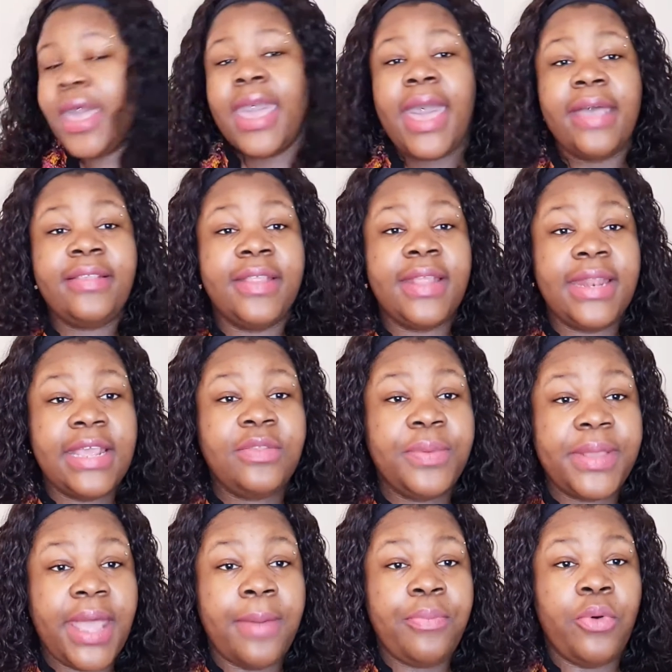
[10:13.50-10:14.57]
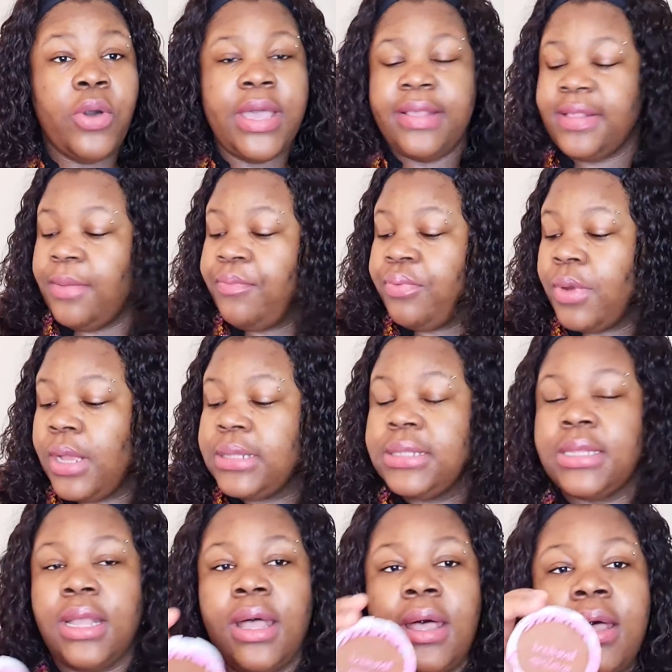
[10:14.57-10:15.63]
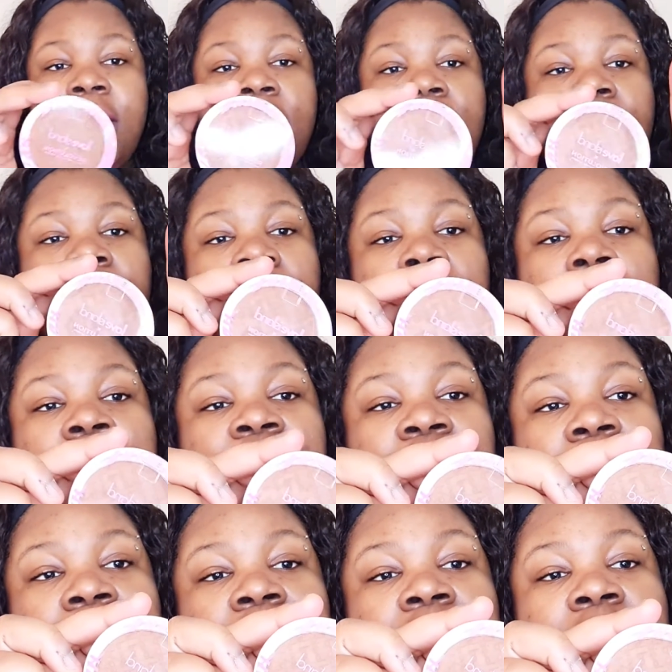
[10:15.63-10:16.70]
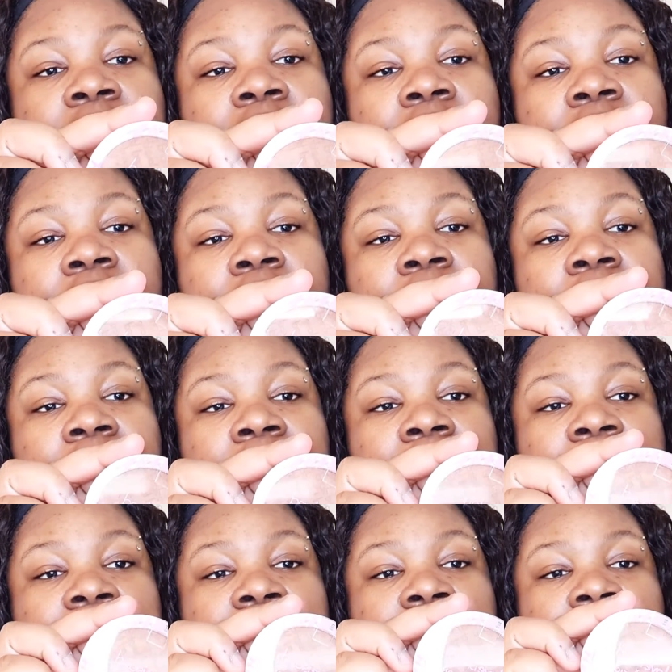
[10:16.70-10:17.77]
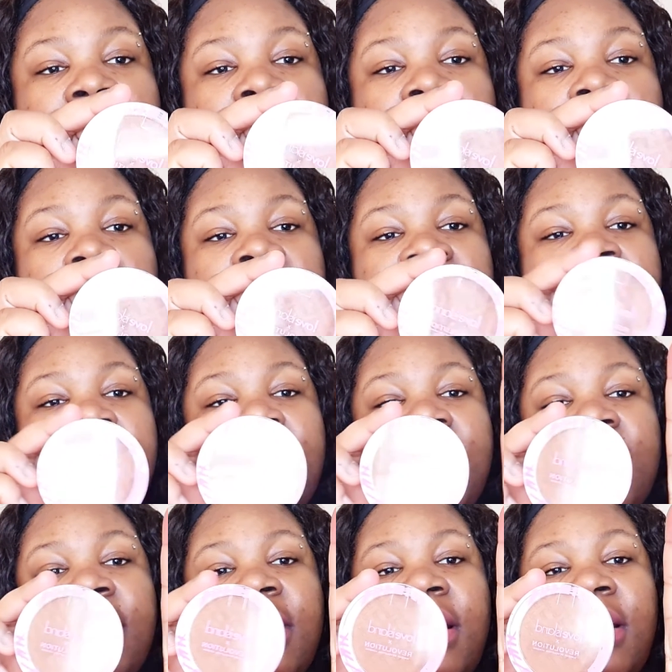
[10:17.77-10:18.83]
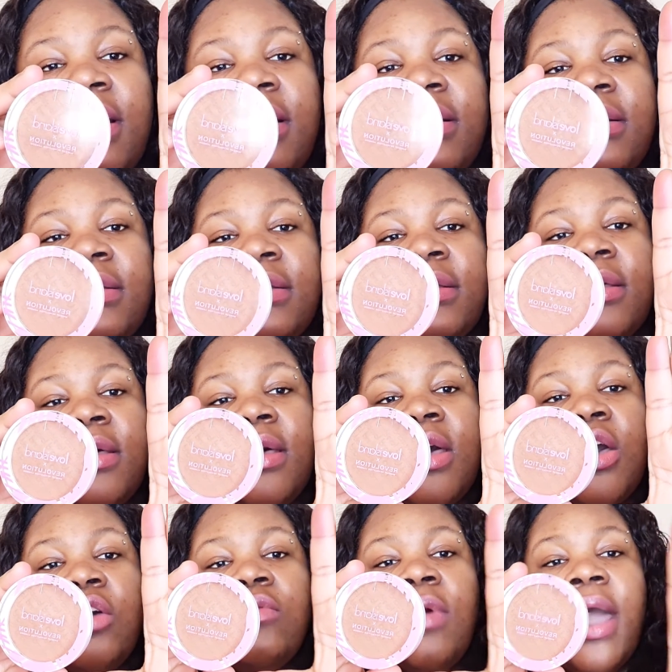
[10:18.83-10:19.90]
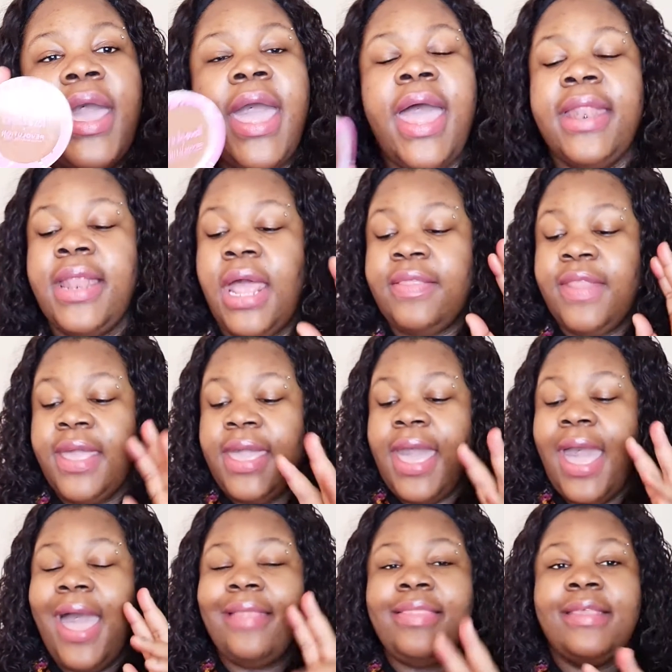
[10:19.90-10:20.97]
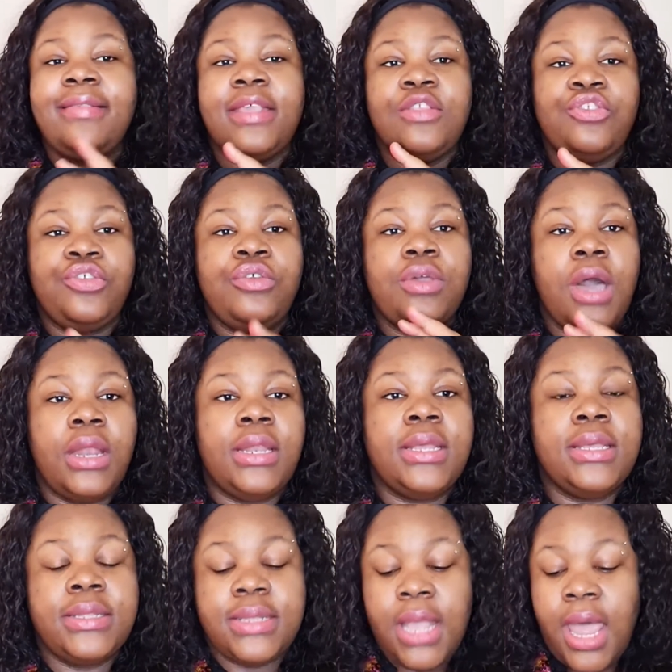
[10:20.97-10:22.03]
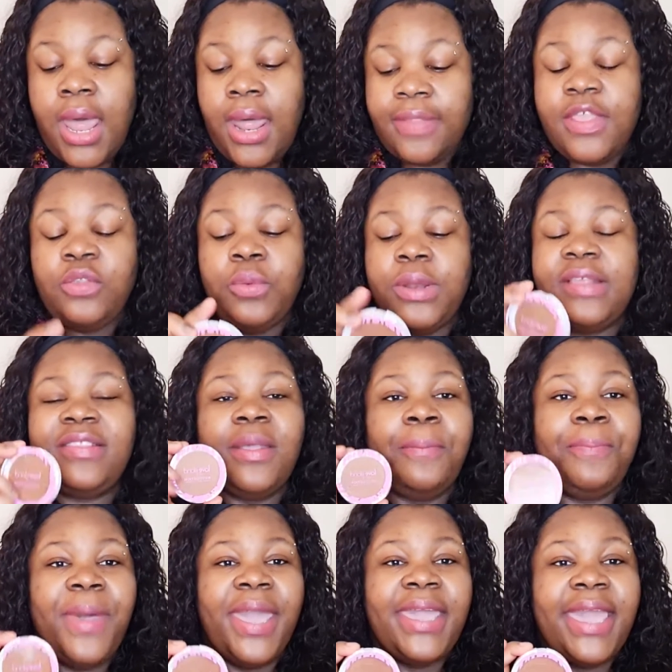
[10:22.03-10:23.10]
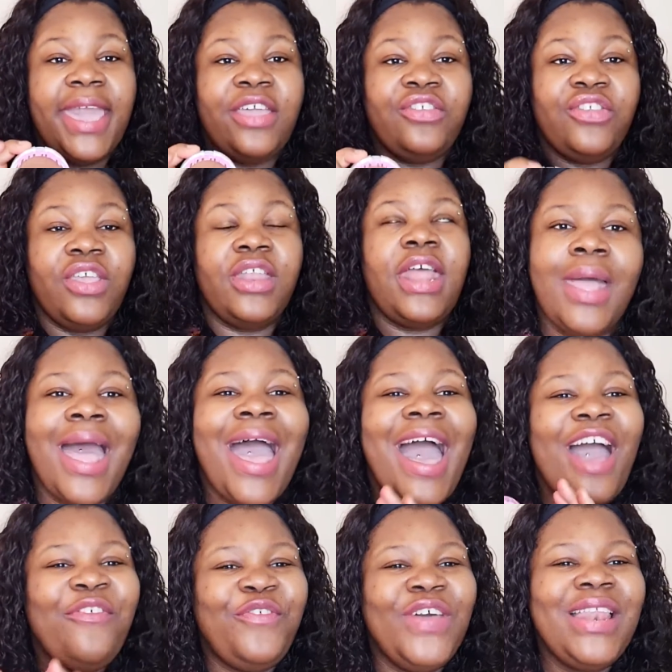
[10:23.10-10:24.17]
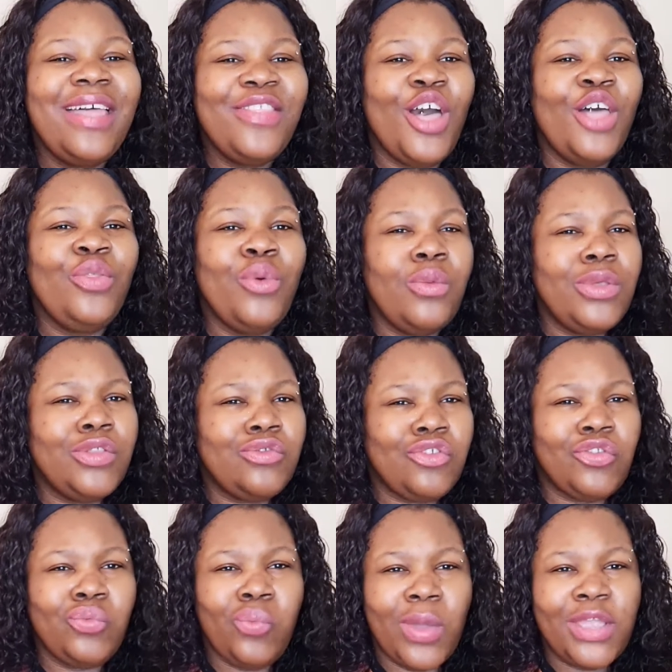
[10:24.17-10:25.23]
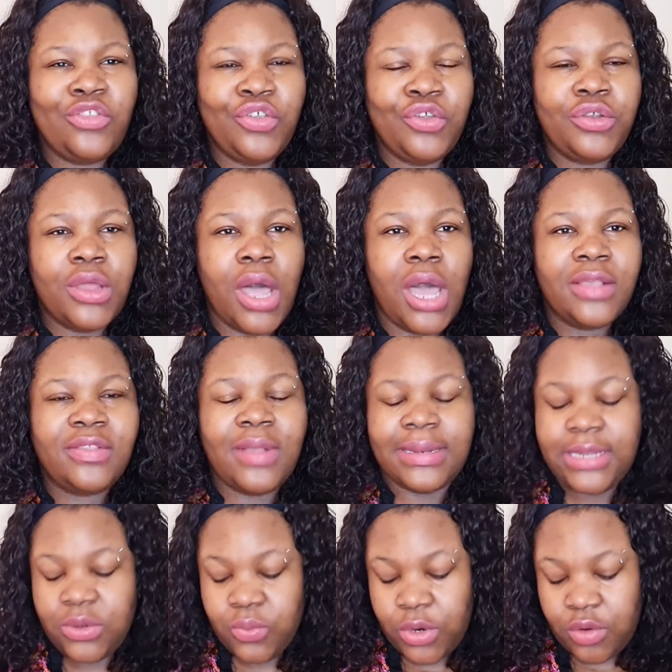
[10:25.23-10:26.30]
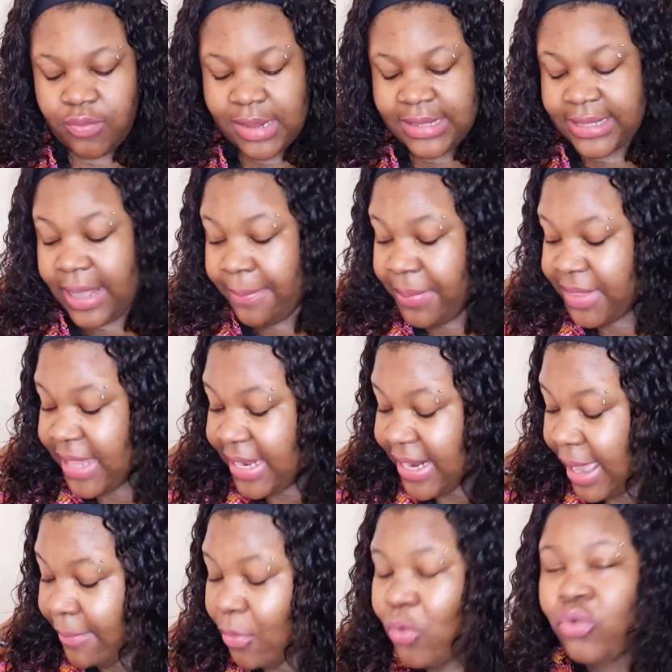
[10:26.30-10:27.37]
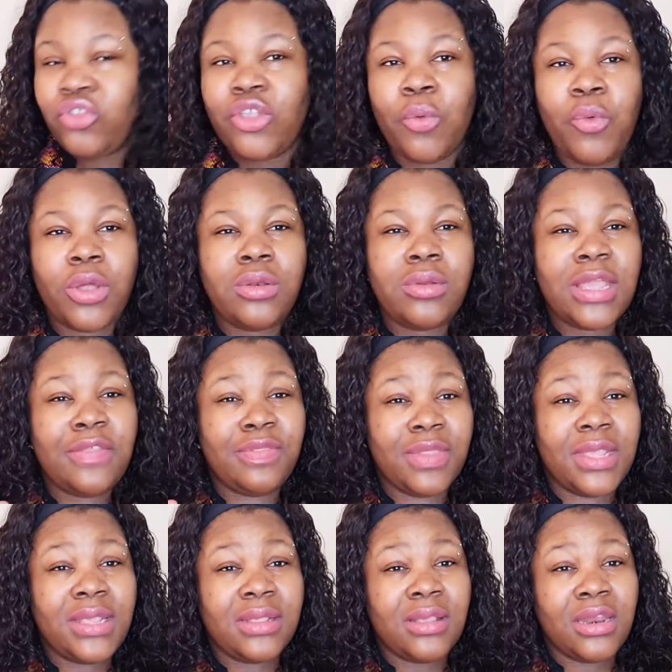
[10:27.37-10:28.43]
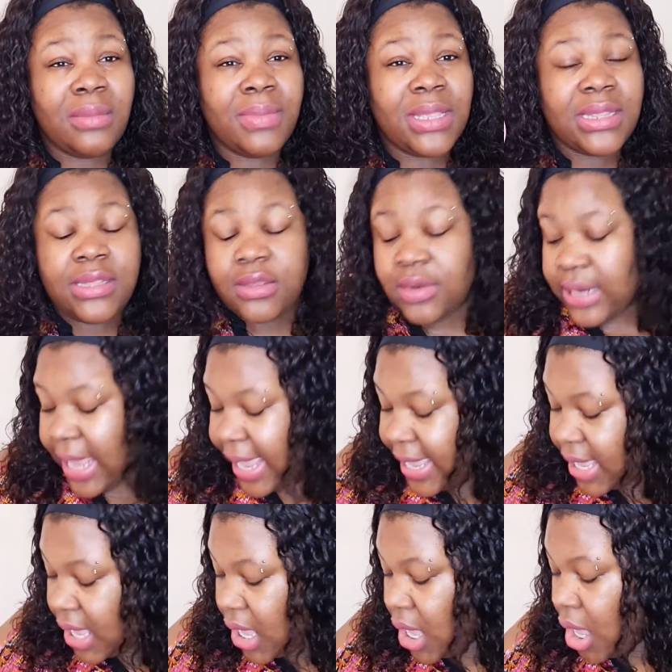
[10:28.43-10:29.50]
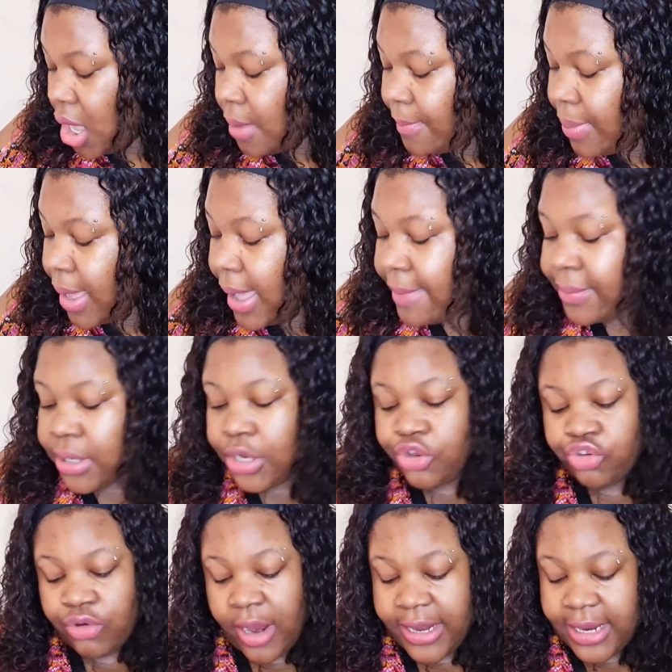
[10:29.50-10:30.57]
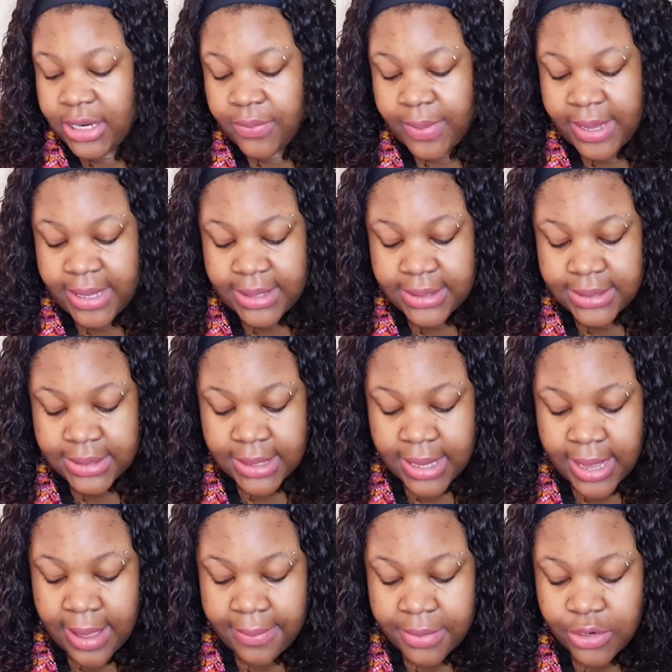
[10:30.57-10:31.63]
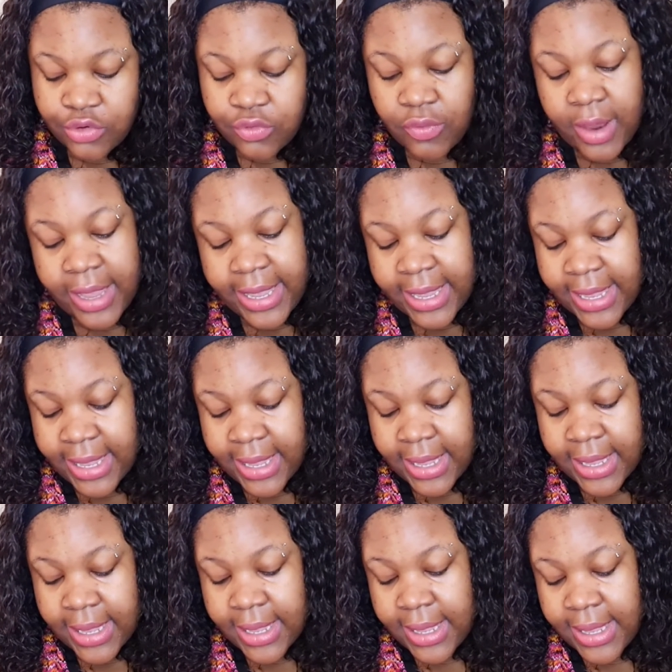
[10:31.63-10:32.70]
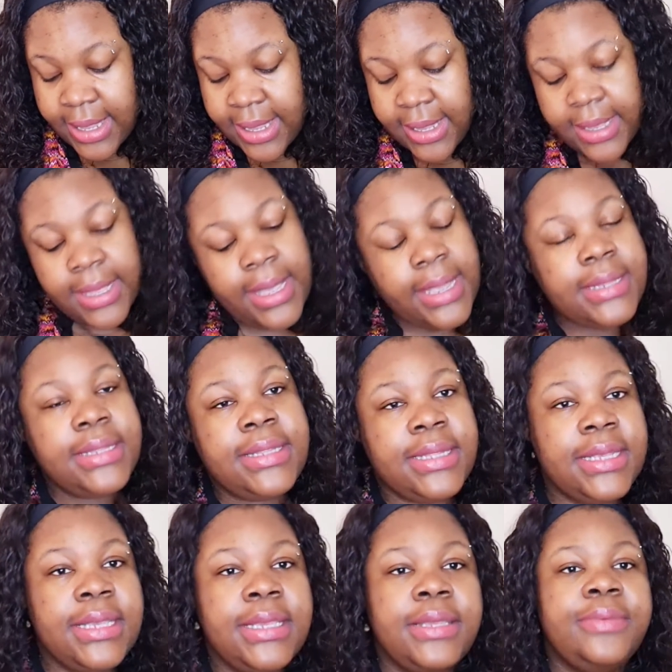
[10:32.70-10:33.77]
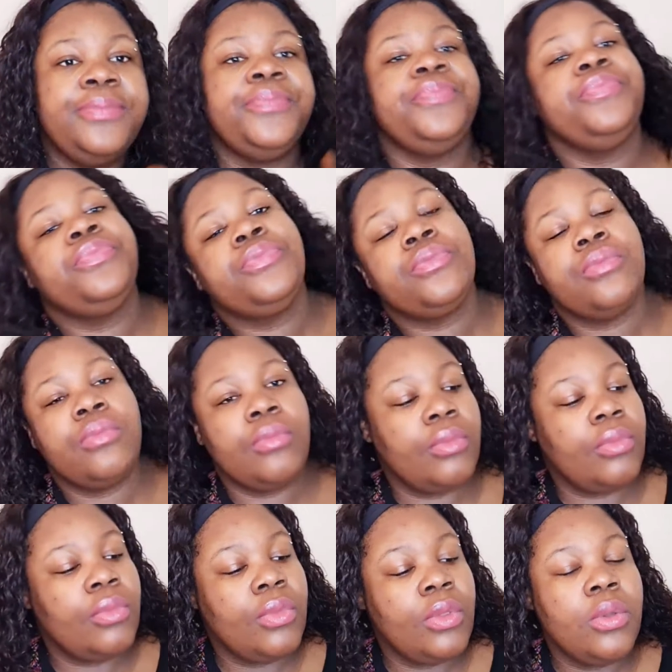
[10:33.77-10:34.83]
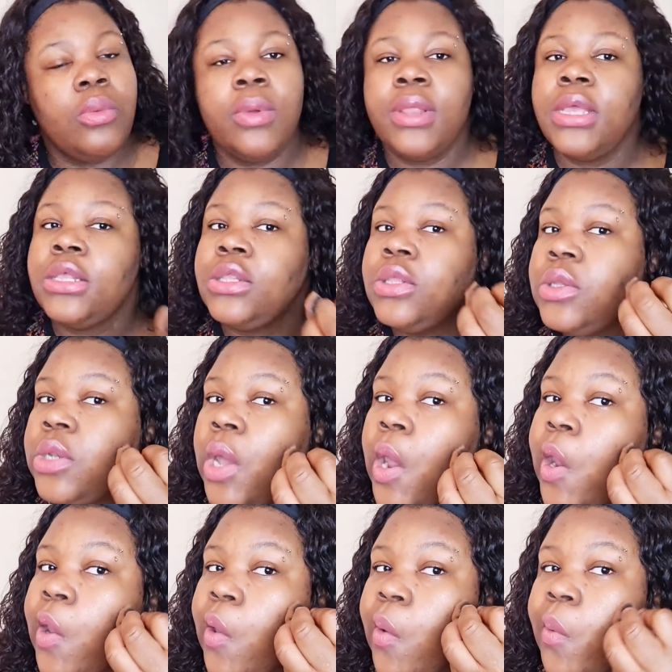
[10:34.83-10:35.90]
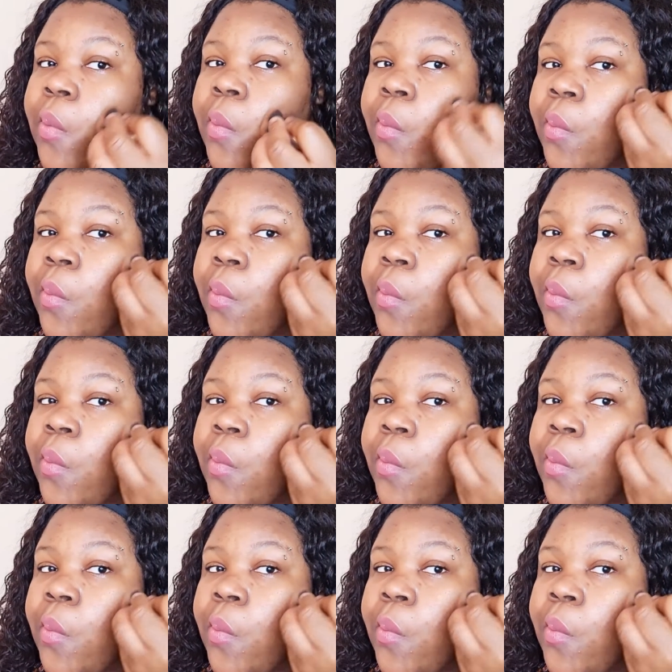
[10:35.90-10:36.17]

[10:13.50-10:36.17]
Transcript: Okay, guys, so the next one that I bought is the bronzer. Let me show it to you. Can you see the color? I hope you can see this color. Right, and they had this in 2 colors. This one is the Vacation. I felt like the other one was just way too dark, so I didn't want to risk it. But then I'm also wondering if this is going to be too light. But I'm going to try it anyways. I'm going to try it and see whether it's too dark.